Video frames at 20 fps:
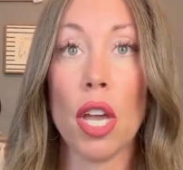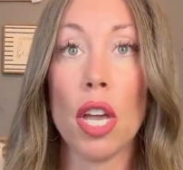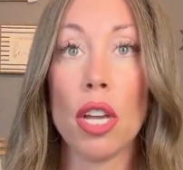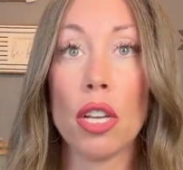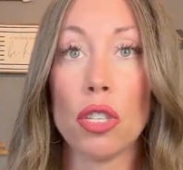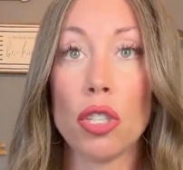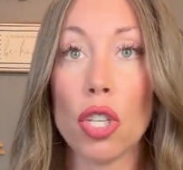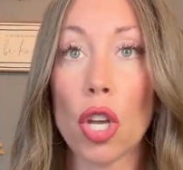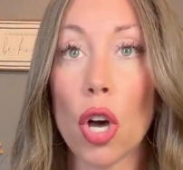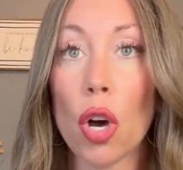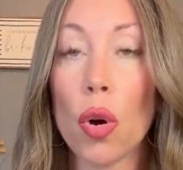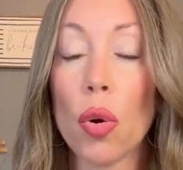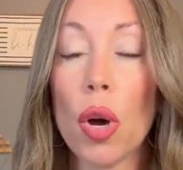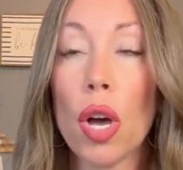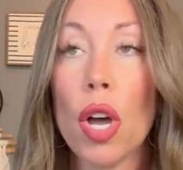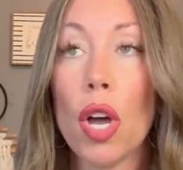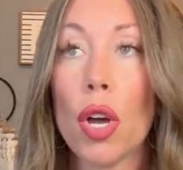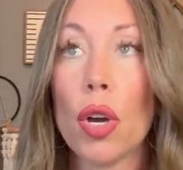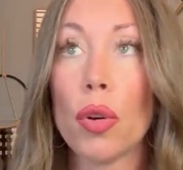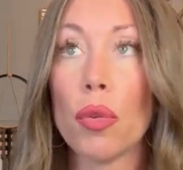So
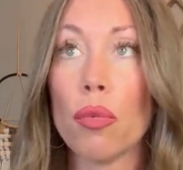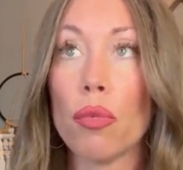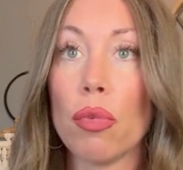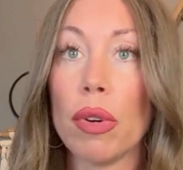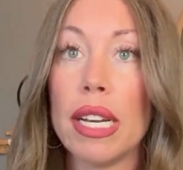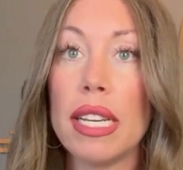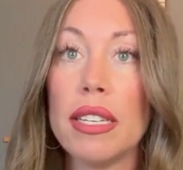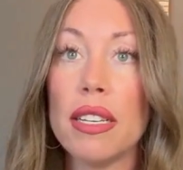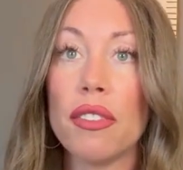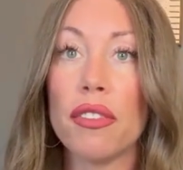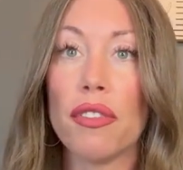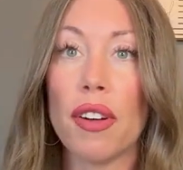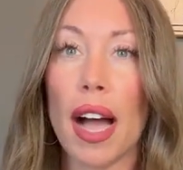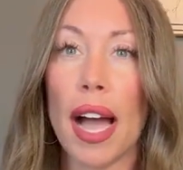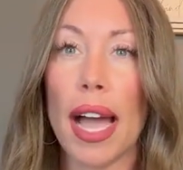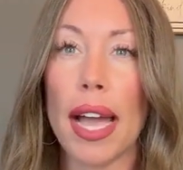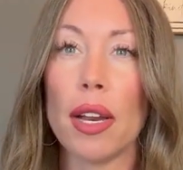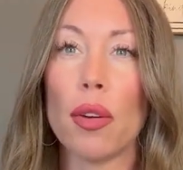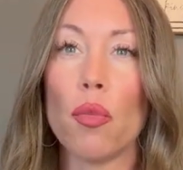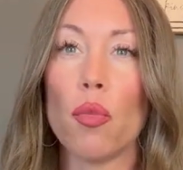
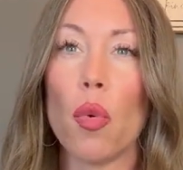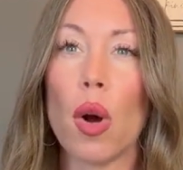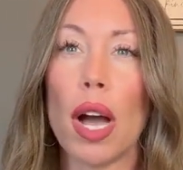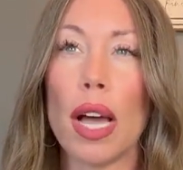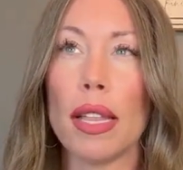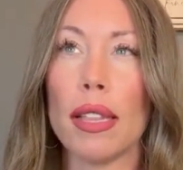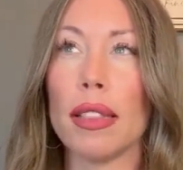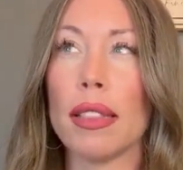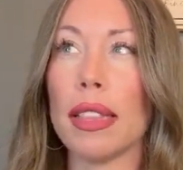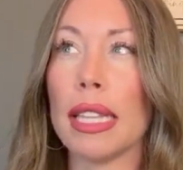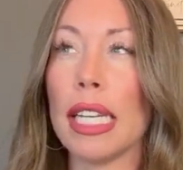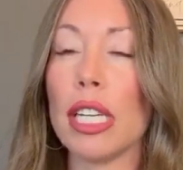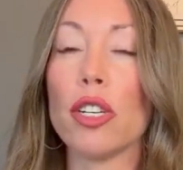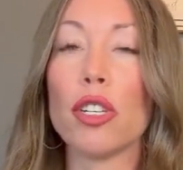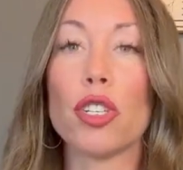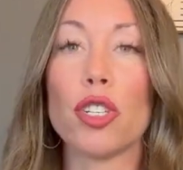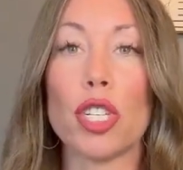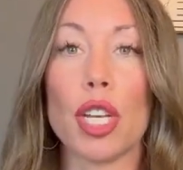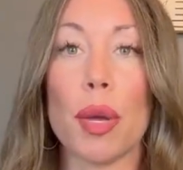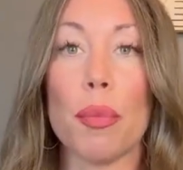redefine what
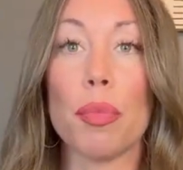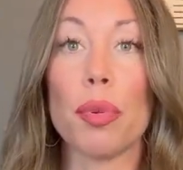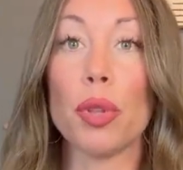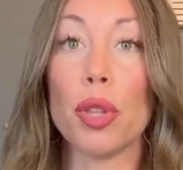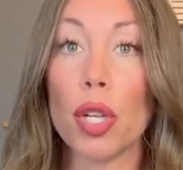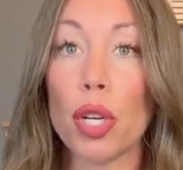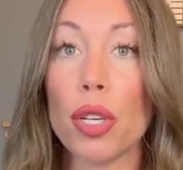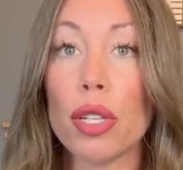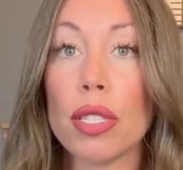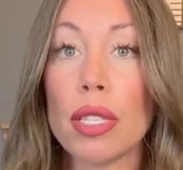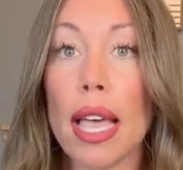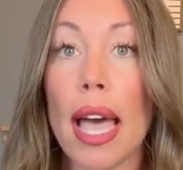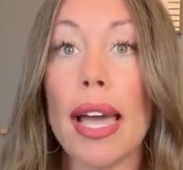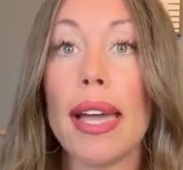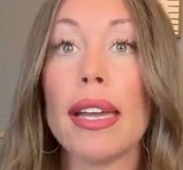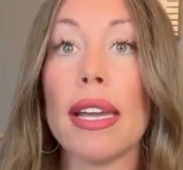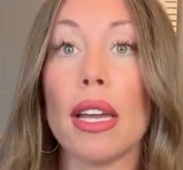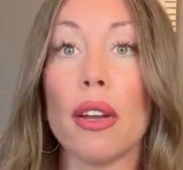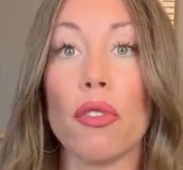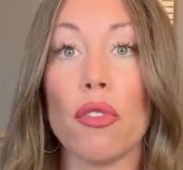leadership looks
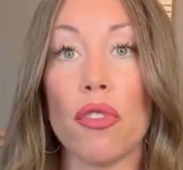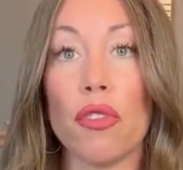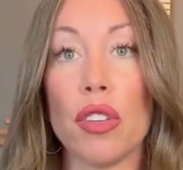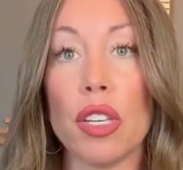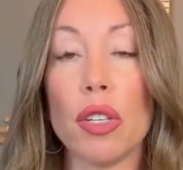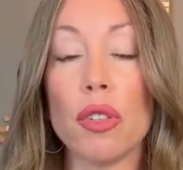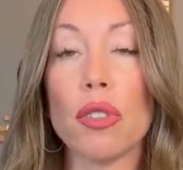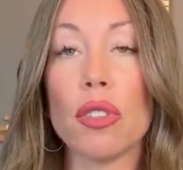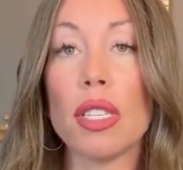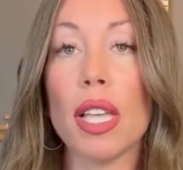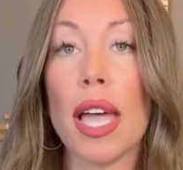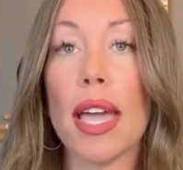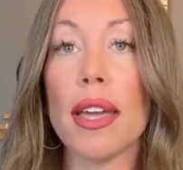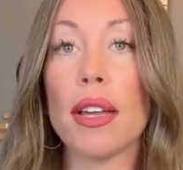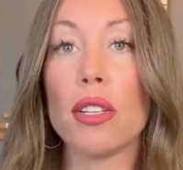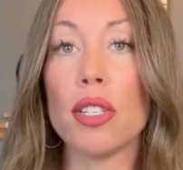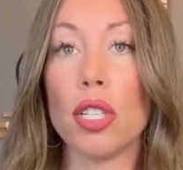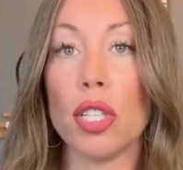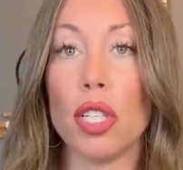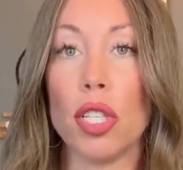like and feels like
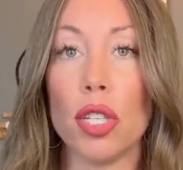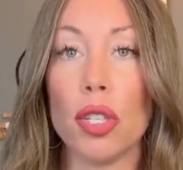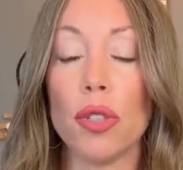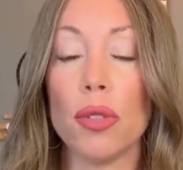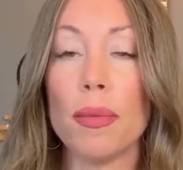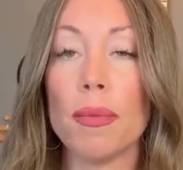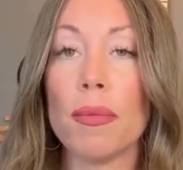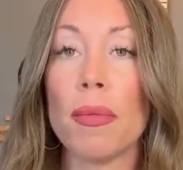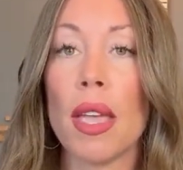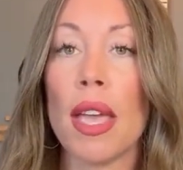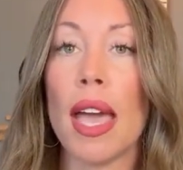to you.